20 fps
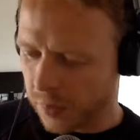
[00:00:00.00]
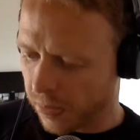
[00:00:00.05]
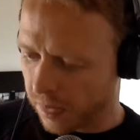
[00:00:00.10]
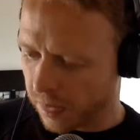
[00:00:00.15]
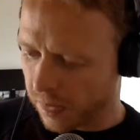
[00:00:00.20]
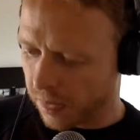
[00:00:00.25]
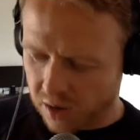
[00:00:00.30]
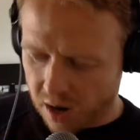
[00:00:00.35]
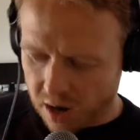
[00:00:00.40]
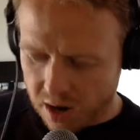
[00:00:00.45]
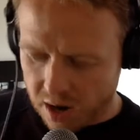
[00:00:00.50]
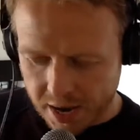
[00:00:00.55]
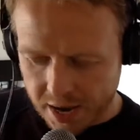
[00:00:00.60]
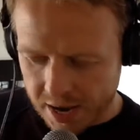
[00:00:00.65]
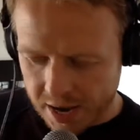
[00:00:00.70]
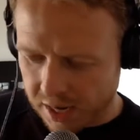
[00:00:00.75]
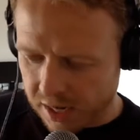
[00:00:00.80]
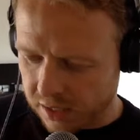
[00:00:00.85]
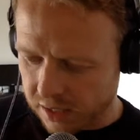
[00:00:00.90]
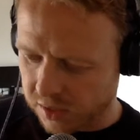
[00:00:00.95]
the
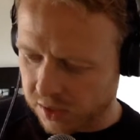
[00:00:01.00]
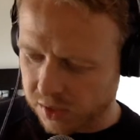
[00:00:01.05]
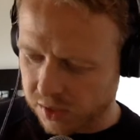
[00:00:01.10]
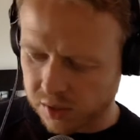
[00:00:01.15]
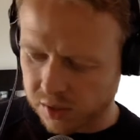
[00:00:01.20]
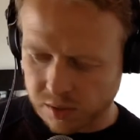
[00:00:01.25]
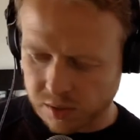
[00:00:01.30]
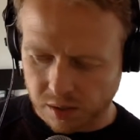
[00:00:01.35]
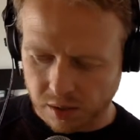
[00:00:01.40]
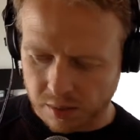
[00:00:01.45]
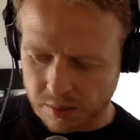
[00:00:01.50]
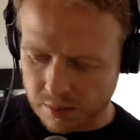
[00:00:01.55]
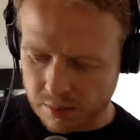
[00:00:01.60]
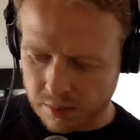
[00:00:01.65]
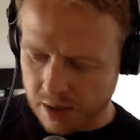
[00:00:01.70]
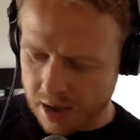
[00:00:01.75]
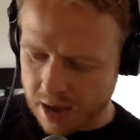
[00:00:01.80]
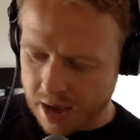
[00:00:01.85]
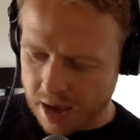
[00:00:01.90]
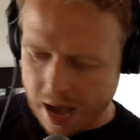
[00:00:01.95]
hi-hats,
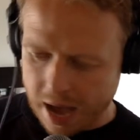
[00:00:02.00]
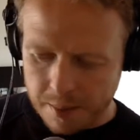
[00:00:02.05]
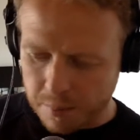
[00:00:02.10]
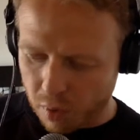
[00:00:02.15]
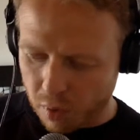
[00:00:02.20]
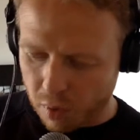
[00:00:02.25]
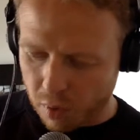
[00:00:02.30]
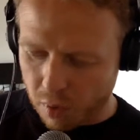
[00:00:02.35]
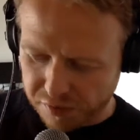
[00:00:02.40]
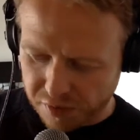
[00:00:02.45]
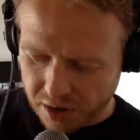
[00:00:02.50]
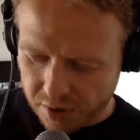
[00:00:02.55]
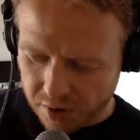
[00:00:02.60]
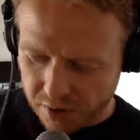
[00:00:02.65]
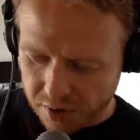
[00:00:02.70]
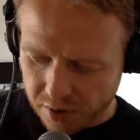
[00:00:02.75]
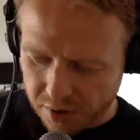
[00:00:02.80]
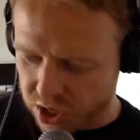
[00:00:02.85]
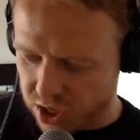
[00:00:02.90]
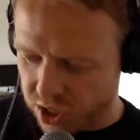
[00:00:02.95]
add more
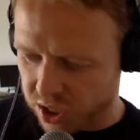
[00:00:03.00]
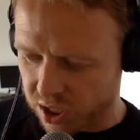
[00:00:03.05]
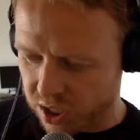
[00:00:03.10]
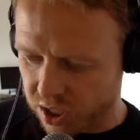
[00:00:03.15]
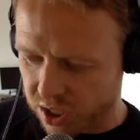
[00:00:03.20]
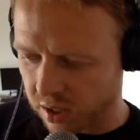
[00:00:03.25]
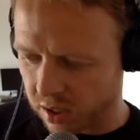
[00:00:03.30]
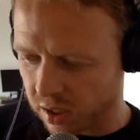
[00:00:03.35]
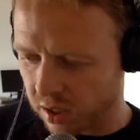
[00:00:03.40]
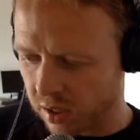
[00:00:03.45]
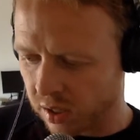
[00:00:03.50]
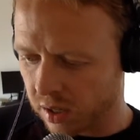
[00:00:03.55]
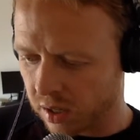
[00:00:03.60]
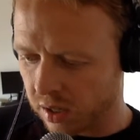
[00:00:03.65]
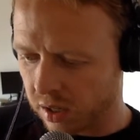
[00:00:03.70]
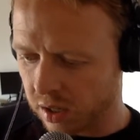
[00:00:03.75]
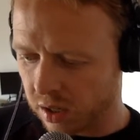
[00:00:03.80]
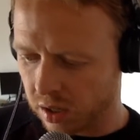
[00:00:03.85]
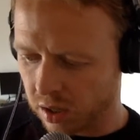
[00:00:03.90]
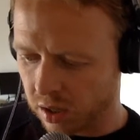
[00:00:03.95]
variation.
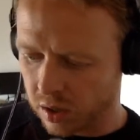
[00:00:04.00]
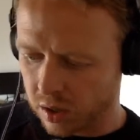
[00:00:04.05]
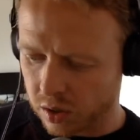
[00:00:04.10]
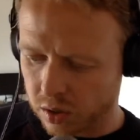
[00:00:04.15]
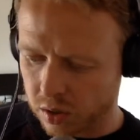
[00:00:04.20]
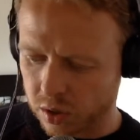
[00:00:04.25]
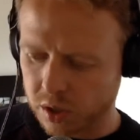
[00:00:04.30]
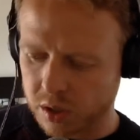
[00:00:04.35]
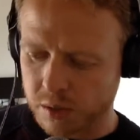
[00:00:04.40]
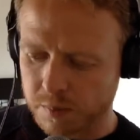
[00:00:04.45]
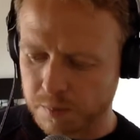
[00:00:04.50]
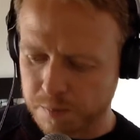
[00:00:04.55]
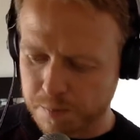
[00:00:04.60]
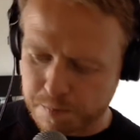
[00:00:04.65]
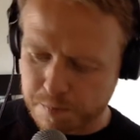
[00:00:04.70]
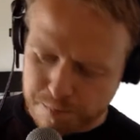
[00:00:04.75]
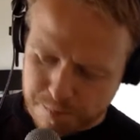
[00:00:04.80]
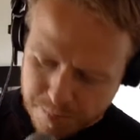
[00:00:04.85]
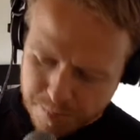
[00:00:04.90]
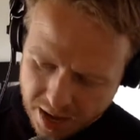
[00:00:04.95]
Could
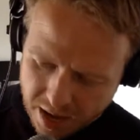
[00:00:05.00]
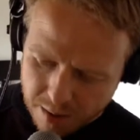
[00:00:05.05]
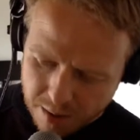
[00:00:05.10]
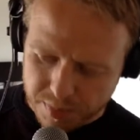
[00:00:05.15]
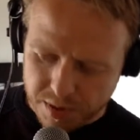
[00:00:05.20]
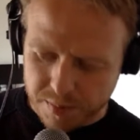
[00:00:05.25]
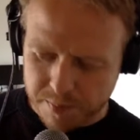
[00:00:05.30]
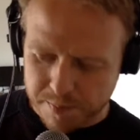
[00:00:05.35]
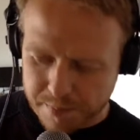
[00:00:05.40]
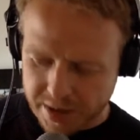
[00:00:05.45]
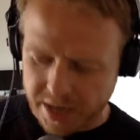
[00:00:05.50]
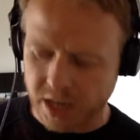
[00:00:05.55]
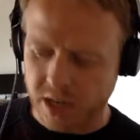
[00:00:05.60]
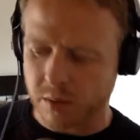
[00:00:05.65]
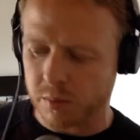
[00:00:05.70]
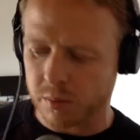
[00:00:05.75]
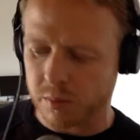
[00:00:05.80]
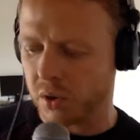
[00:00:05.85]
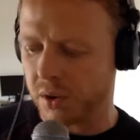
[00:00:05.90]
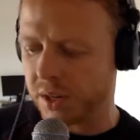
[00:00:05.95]
maybe make
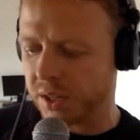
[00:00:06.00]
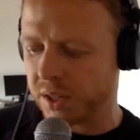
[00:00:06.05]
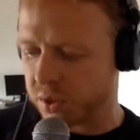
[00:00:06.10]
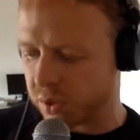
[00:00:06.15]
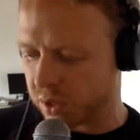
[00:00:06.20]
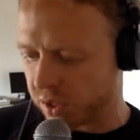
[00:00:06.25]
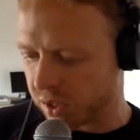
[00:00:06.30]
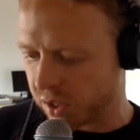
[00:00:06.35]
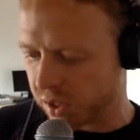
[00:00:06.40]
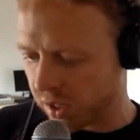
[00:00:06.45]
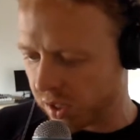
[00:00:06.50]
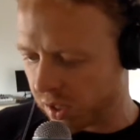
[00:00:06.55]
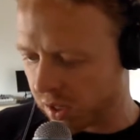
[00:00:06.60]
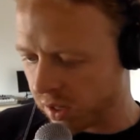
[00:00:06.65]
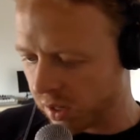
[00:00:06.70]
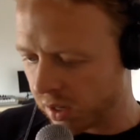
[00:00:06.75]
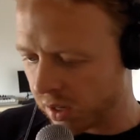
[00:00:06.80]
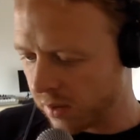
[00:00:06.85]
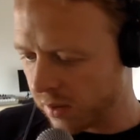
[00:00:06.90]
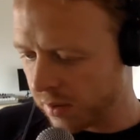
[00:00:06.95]
it more interesting.
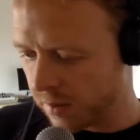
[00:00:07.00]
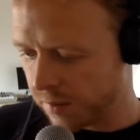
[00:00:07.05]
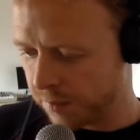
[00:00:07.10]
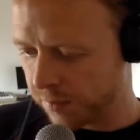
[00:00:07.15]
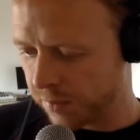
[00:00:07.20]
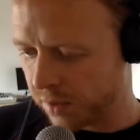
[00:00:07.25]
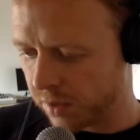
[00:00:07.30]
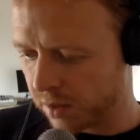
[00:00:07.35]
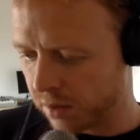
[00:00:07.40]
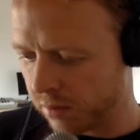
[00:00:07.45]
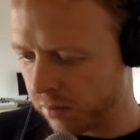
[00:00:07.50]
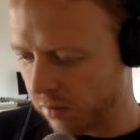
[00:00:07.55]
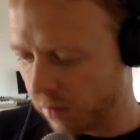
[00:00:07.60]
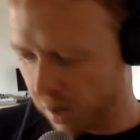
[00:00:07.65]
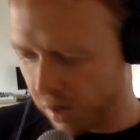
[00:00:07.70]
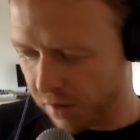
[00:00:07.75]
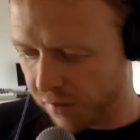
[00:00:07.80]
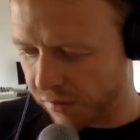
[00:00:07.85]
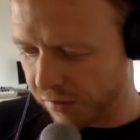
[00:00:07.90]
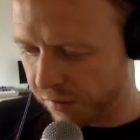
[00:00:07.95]

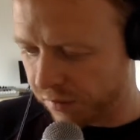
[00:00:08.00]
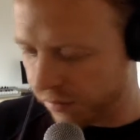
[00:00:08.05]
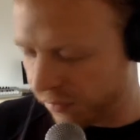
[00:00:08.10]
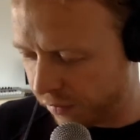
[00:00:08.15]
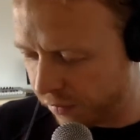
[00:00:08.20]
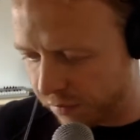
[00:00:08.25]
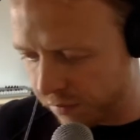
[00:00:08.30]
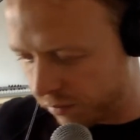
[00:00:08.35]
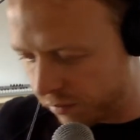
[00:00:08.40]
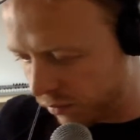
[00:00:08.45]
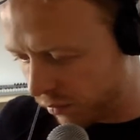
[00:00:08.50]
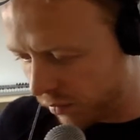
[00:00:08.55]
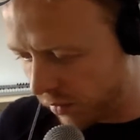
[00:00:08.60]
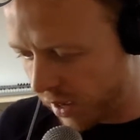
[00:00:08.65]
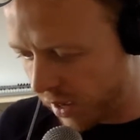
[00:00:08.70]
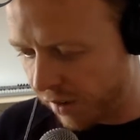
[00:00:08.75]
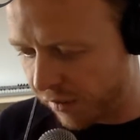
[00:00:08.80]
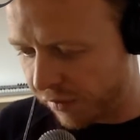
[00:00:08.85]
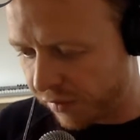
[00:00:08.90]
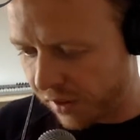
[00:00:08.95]
But
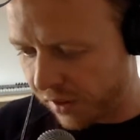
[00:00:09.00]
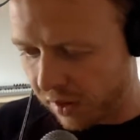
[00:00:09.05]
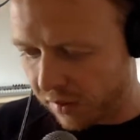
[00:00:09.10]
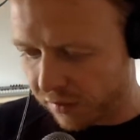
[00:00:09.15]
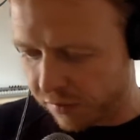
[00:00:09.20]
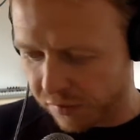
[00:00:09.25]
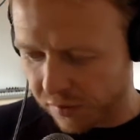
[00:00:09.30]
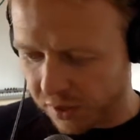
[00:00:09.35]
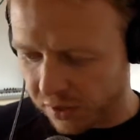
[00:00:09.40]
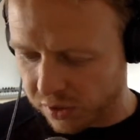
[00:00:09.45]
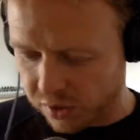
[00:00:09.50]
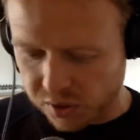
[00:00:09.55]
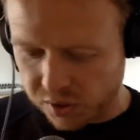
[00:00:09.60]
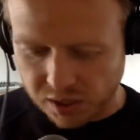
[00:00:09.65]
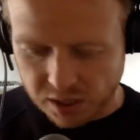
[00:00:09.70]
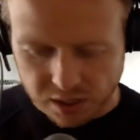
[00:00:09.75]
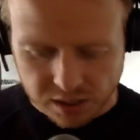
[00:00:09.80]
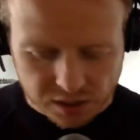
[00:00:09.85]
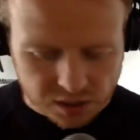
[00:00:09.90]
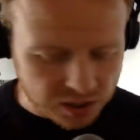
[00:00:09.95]
yeah, fair to
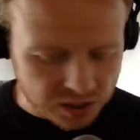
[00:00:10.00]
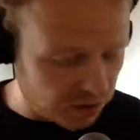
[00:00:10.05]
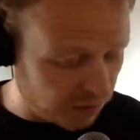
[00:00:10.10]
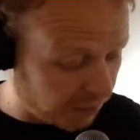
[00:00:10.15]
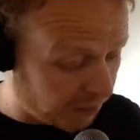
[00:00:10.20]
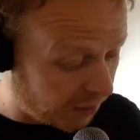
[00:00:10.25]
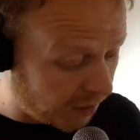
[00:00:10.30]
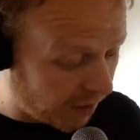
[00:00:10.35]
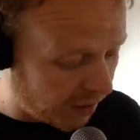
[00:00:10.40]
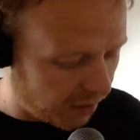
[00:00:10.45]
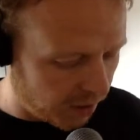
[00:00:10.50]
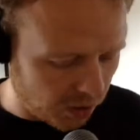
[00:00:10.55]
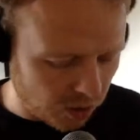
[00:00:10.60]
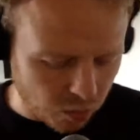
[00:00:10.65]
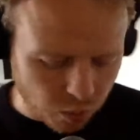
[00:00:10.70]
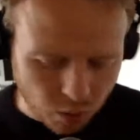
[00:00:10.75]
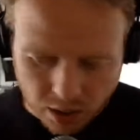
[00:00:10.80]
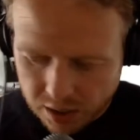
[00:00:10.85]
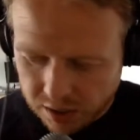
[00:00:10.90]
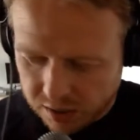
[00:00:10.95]
say this is a very
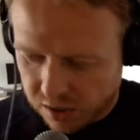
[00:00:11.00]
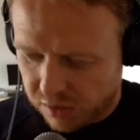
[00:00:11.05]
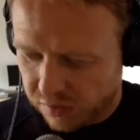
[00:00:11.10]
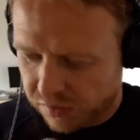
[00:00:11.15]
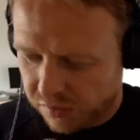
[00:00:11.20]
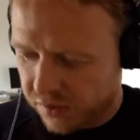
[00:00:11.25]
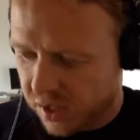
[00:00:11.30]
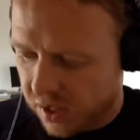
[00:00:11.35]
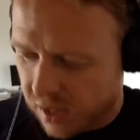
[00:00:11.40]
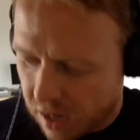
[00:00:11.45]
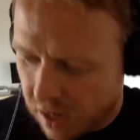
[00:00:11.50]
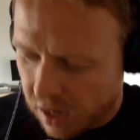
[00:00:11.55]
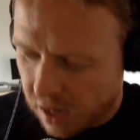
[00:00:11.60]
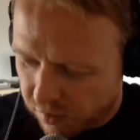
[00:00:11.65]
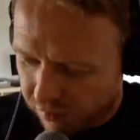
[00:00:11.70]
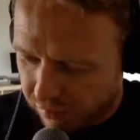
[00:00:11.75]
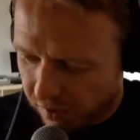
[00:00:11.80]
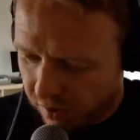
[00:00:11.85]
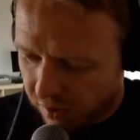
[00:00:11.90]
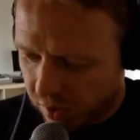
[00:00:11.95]
qualitative sound,
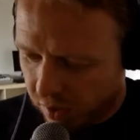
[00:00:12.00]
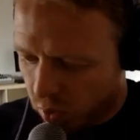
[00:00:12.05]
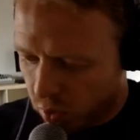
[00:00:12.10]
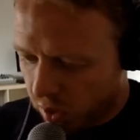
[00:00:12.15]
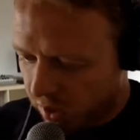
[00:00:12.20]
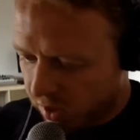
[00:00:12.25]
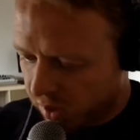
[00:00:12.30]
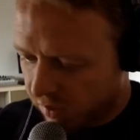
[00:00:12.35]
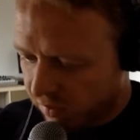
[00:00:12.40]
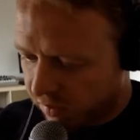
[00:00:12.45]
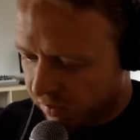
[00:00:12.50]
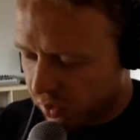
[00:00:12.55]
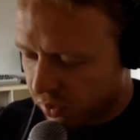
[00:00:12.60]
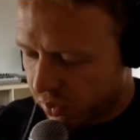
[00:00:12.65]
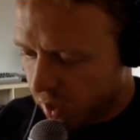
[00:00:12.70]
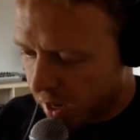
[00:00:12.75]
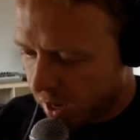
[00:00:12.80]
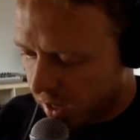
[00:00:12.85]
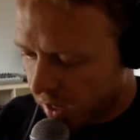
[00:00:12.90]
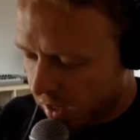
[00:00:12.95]
very qualitative track.